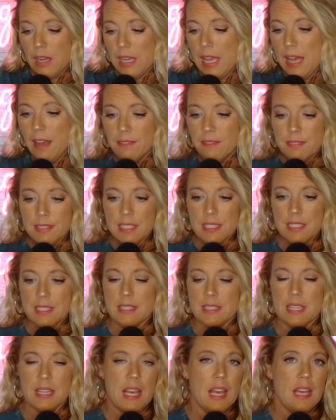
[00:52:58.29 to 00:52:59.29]

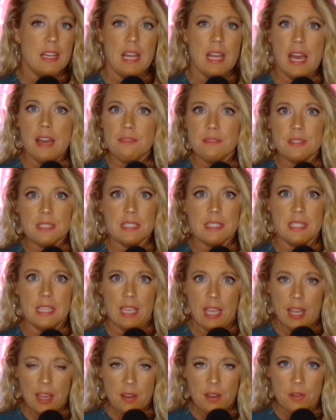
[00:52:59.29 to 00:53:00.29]
evidence and
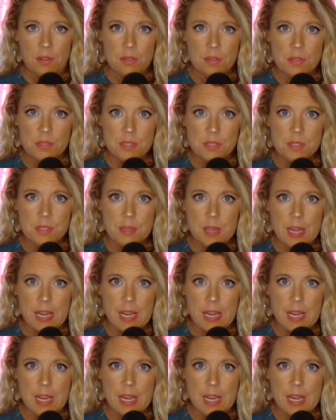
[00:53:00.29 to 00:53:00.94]
everything else.